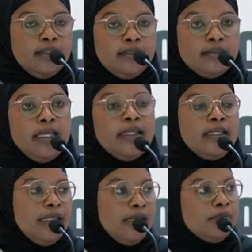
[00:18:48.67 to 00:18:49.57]
They
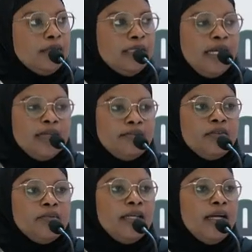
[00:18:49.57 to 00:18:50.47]
claim, but
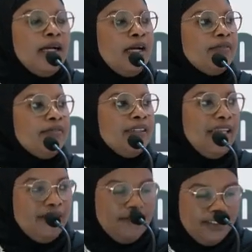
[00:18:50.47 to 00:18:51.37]
for me, I have
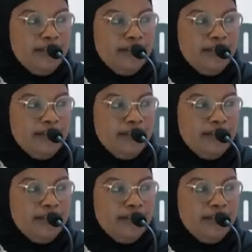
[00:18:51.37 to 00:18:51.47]
never